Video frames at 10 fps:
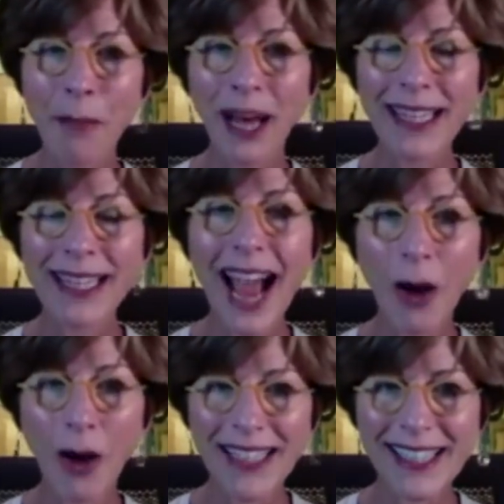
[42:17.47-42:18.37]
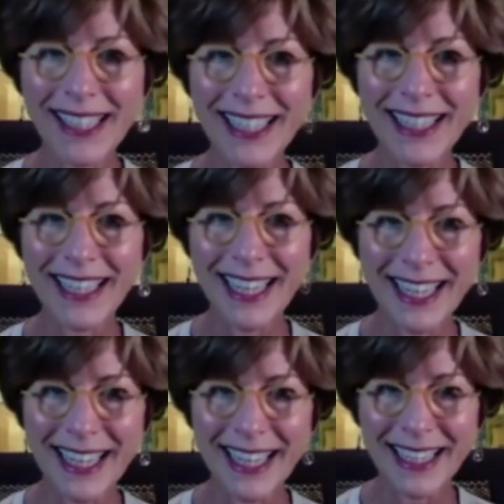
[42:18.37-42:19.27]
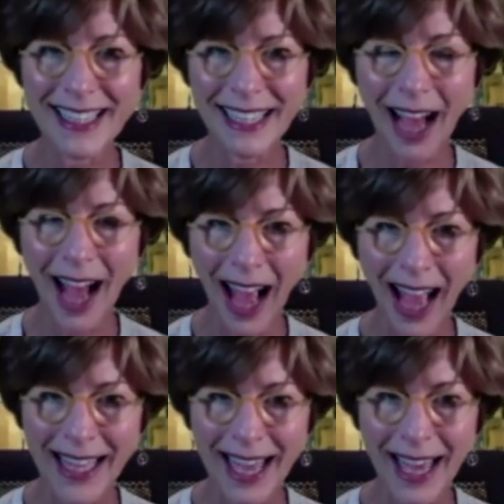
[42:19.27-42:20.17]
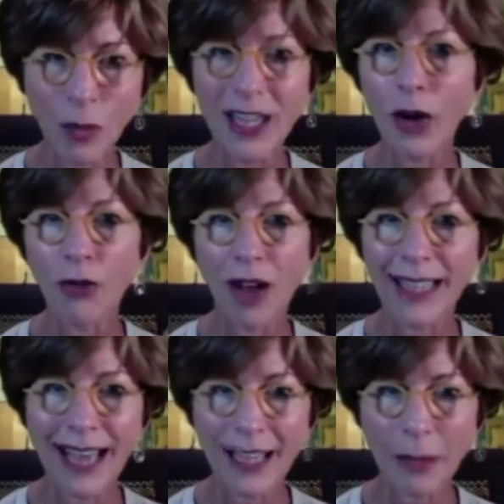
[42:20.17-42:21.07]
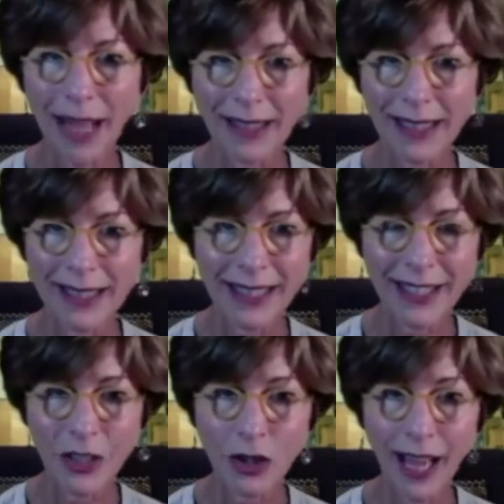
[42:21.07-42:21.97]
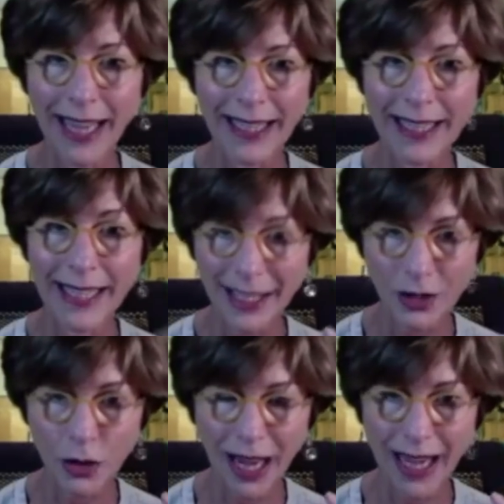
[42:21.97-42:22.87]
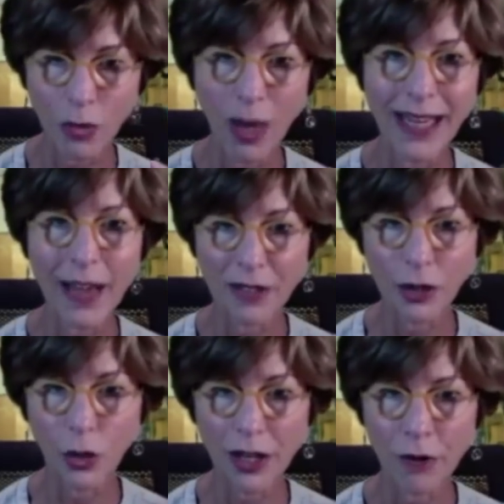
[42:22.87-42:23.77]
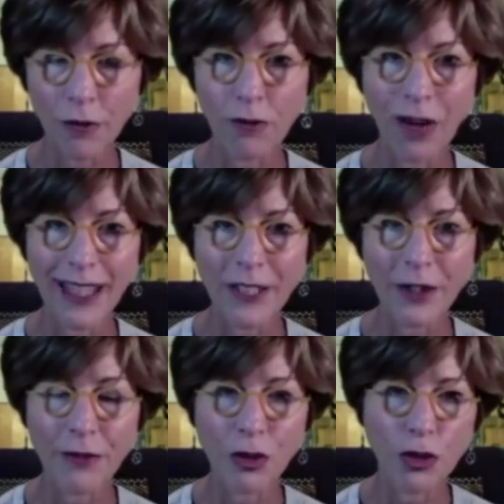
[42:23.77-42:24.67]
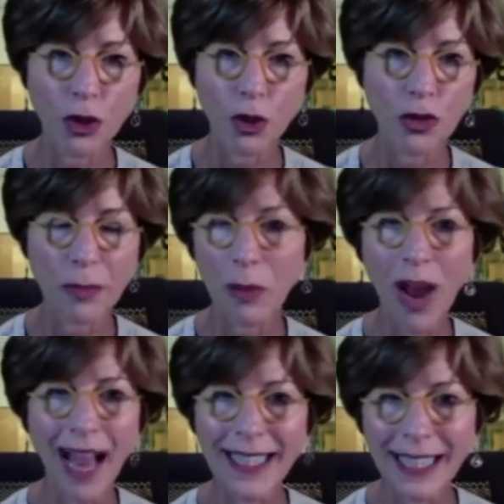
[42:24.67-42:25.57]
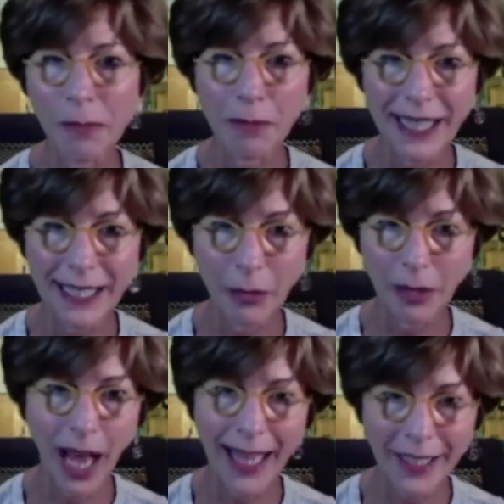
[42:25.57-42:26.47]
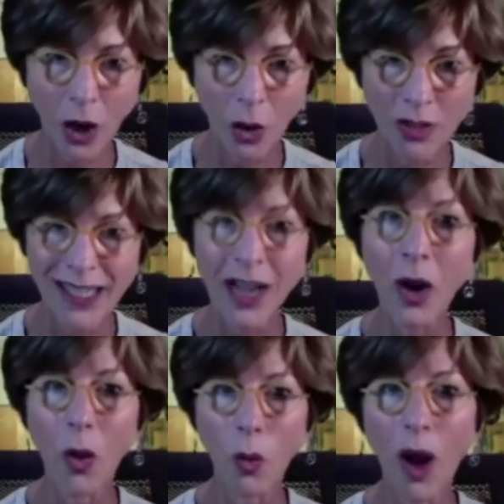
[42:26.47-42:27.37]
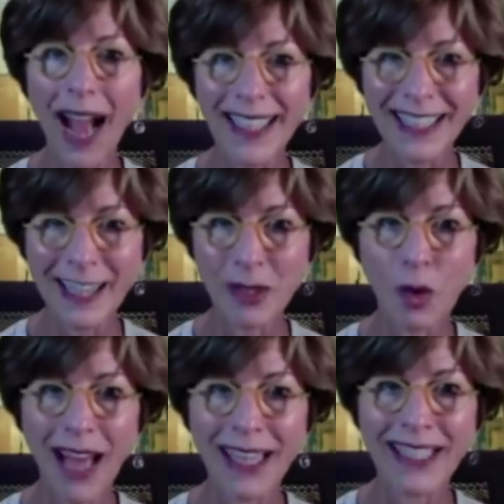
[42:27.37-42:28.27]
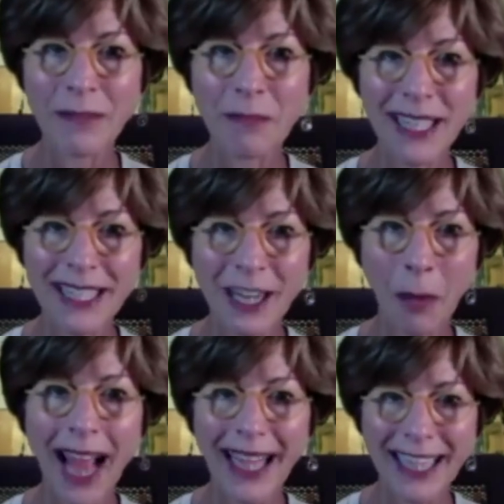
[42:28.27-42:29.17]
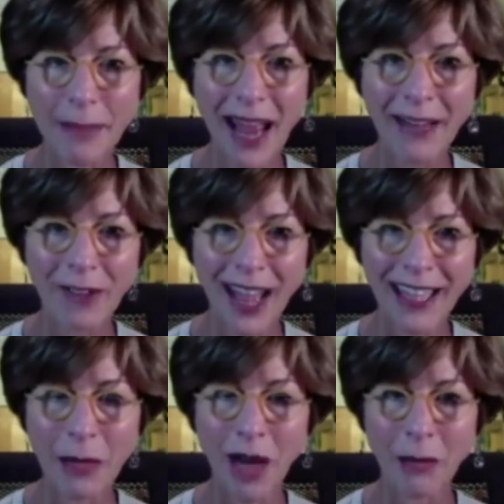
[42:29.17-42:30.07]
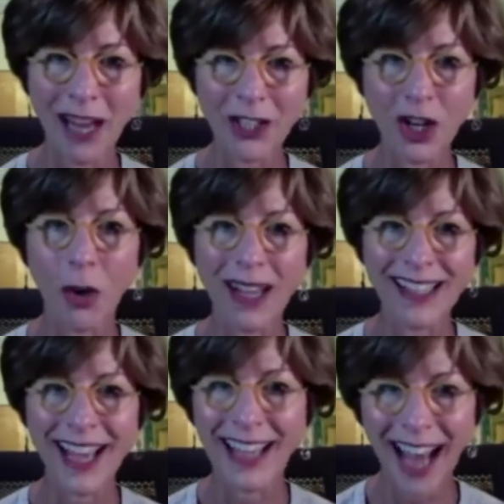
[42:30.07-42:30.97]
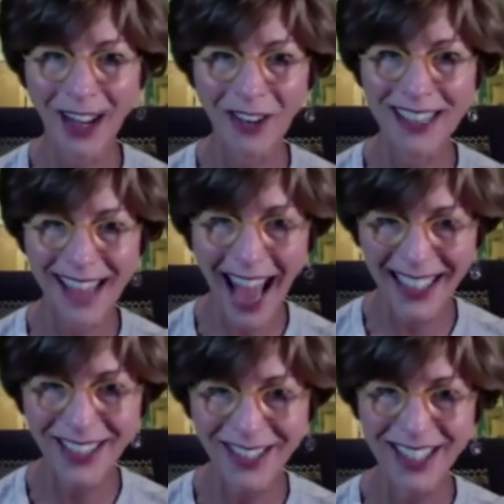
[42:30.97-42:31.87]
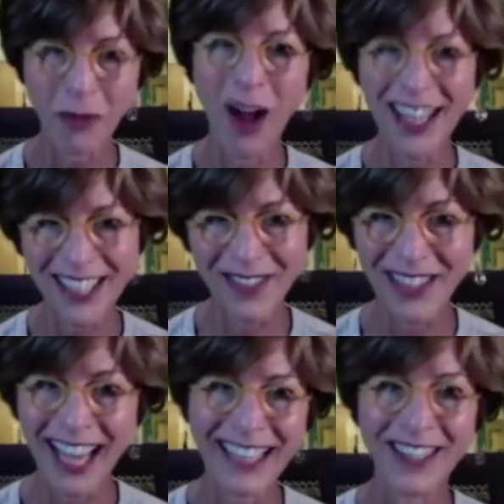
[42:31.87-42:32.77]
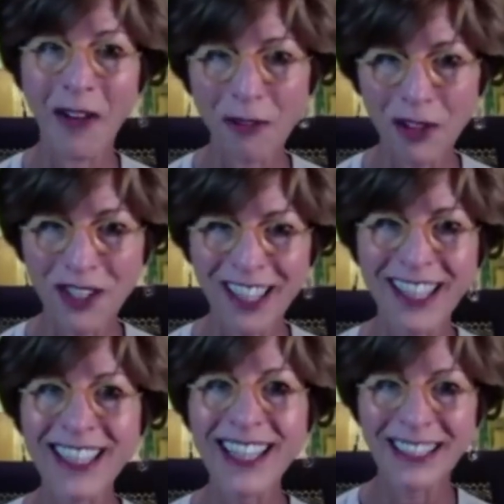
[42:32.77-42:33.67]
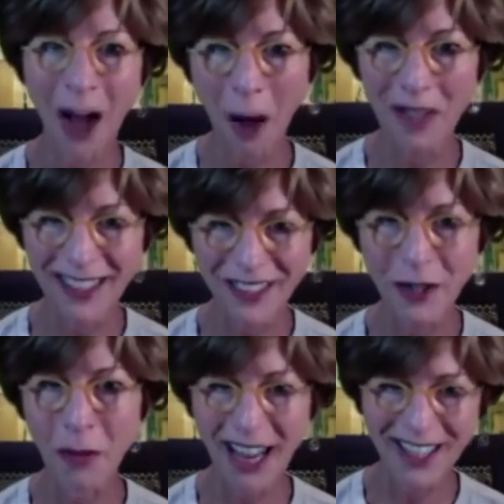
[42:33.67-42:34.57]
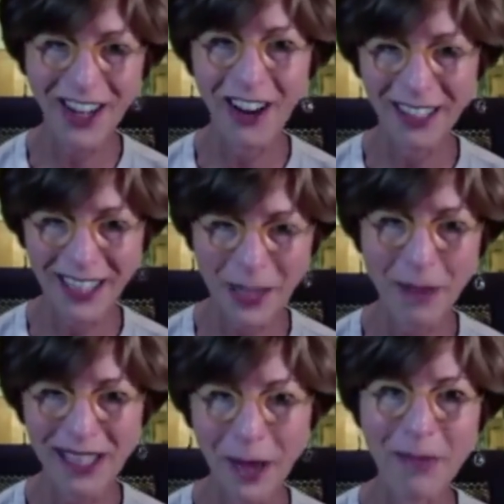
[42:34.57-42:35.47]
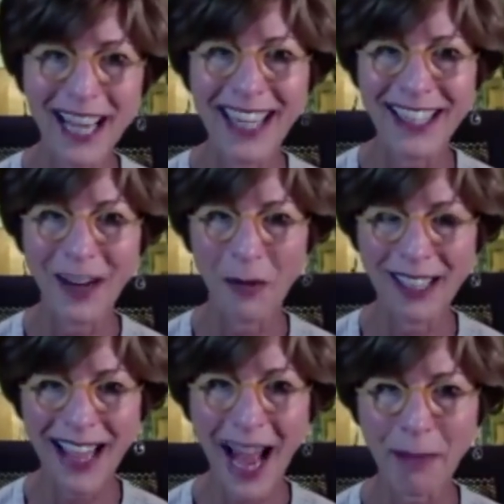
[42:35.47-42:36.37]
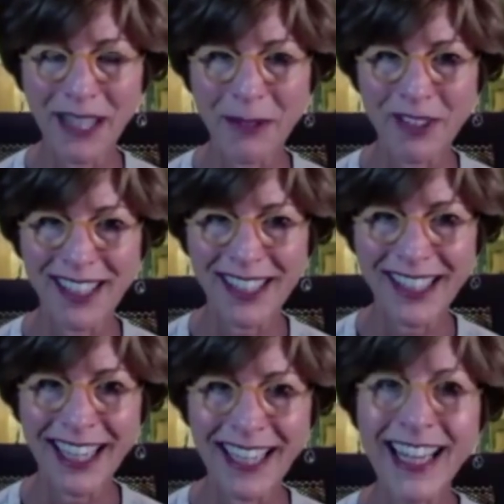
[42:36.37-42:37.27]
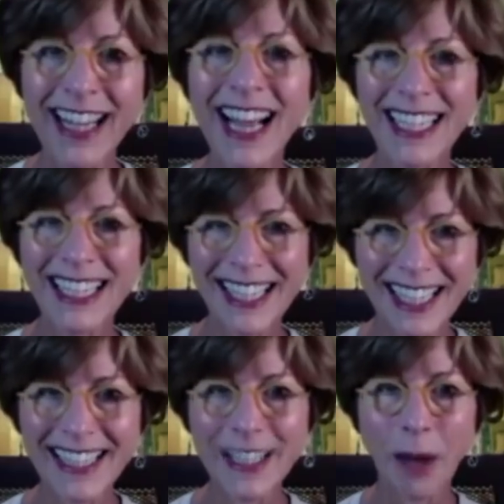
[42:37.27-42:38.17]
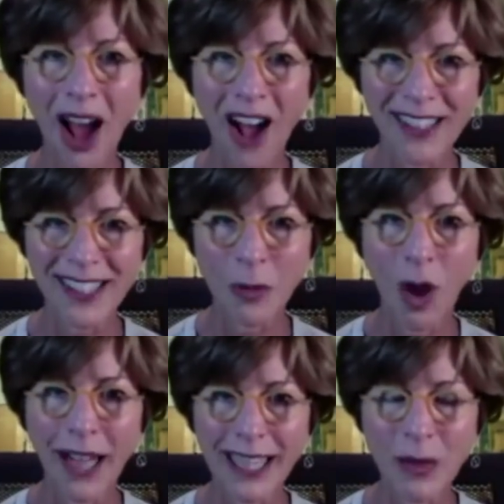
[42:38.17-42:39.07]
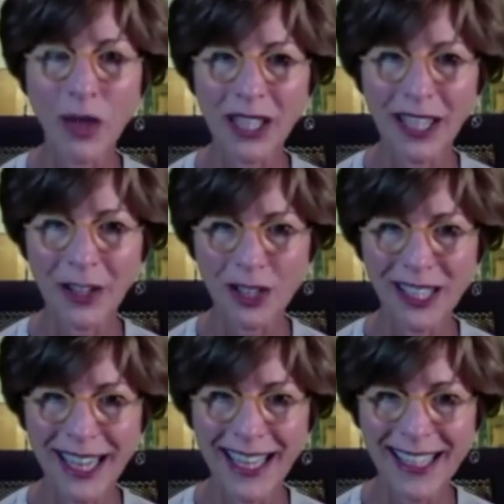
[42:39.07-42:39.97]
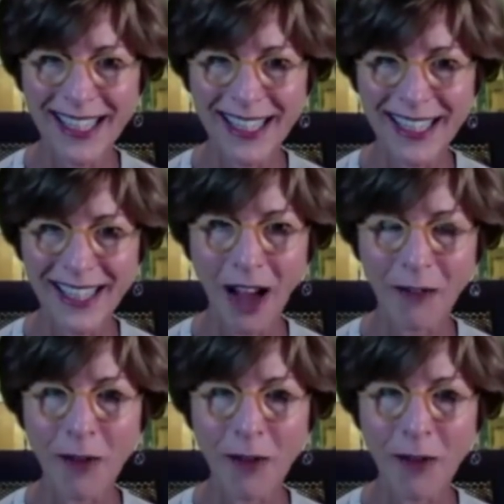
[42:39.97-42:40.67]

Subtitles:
But now I see that he is the guy, and we don't find out about this until like yesterday when Evan Greer from Fight to the Future, who's been writing in Medium, God knows why he keeps writing in Medium. I keep inviting him on my show. I say, I got all these activists watching me. I'd love for you to come and do my show and keep us updated on what's happening with this thing, because he's the policy wonk. He really understands this stuff.